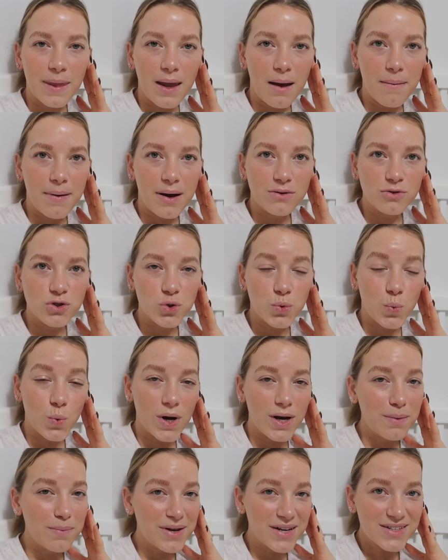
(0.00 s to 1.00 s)
About
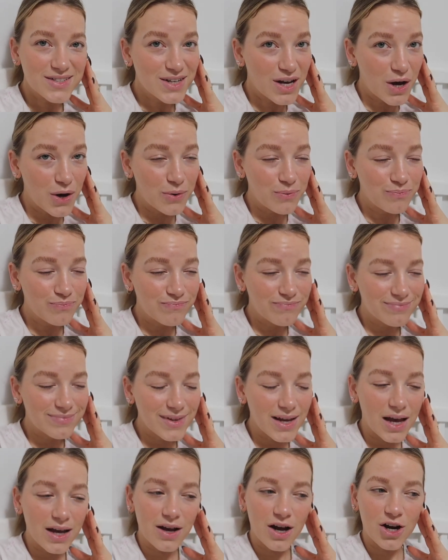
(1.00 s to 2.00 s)
20 minutes ago,
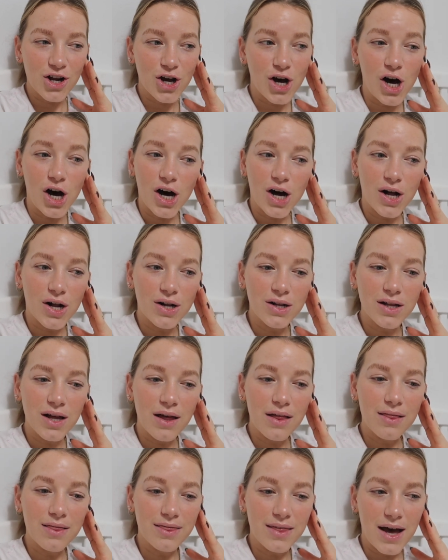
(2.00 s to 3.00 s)
I got a call
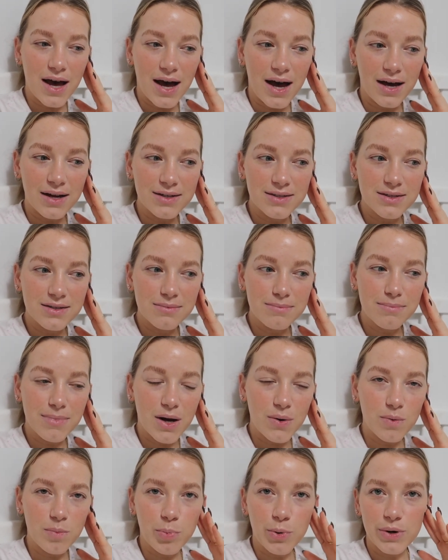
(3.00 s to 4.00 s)
that my
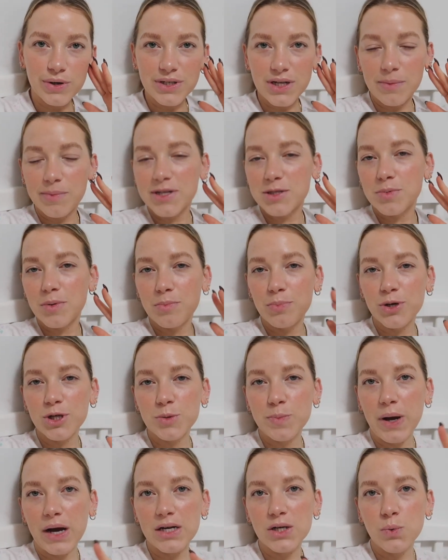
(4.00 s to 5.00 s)
report time has been
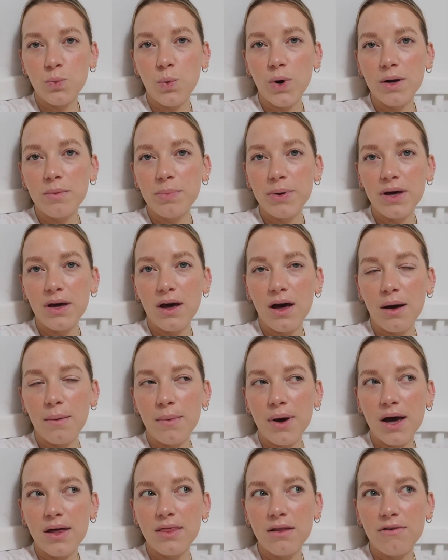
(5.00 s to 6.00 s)
pushed back to 1
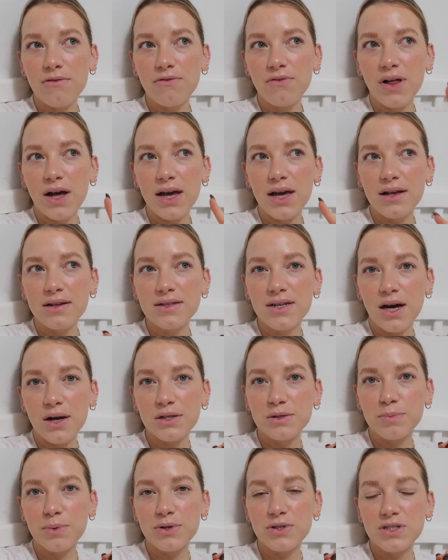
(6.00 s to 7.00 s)
p.m. and the flight is now
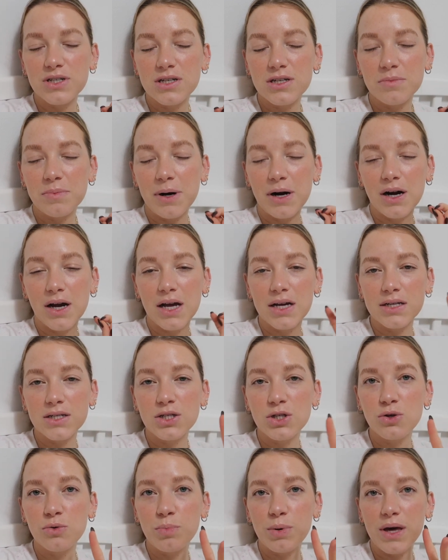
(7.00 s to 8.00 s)
supposed to depart at
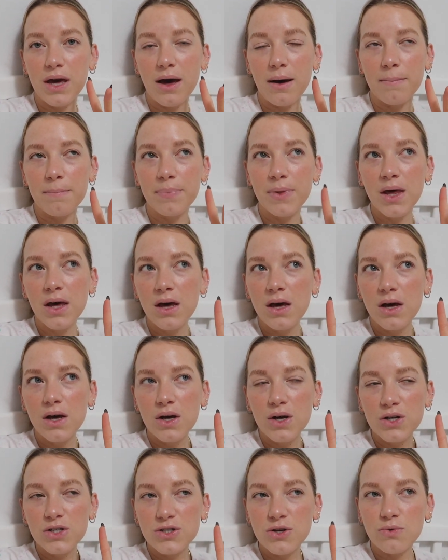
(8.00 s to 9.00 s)
2 p.m.
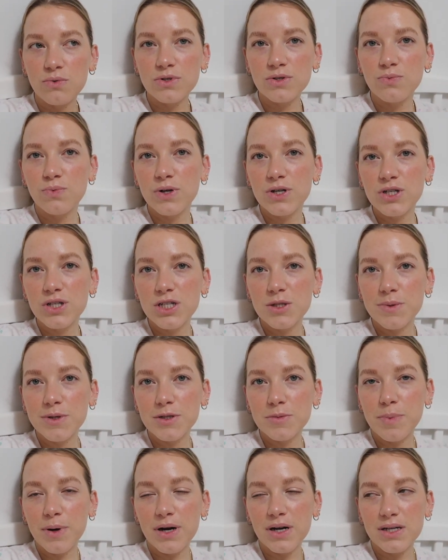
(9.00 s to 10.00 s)
So it was originally
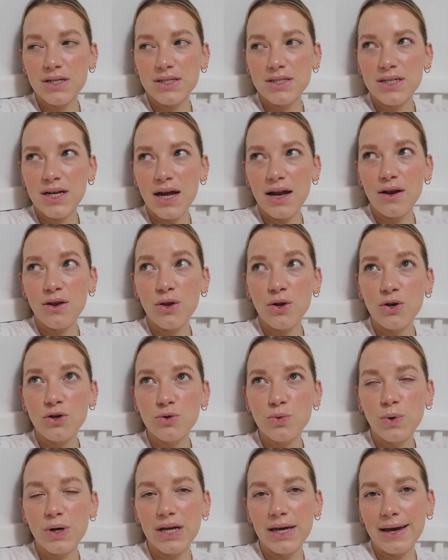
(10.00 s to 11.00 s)
supposed to depart at
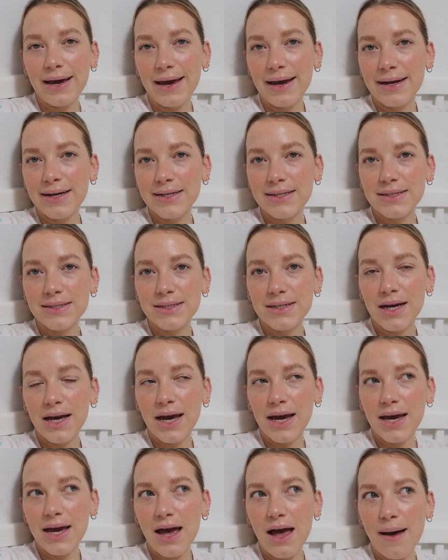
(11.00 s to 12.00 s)
10:28
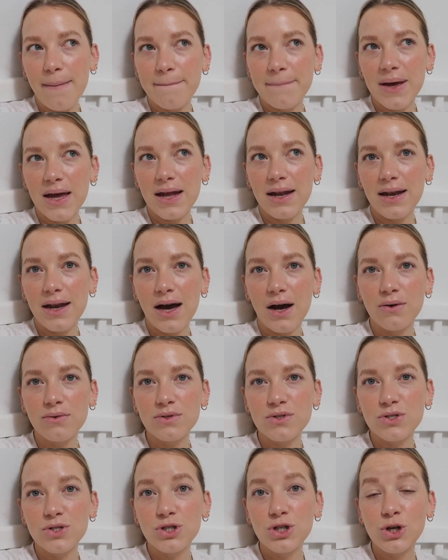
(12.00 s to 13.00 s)
a.m. and now
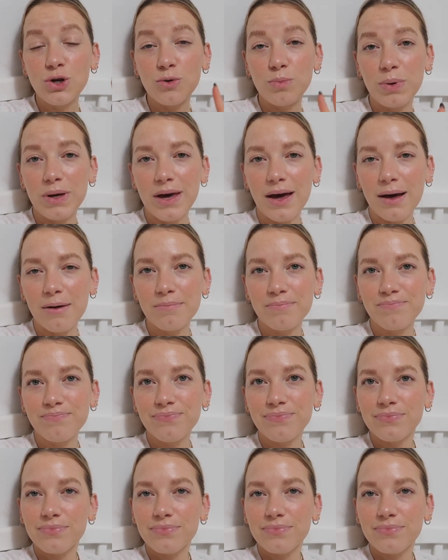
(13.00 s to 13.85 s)
it's 2 p.m.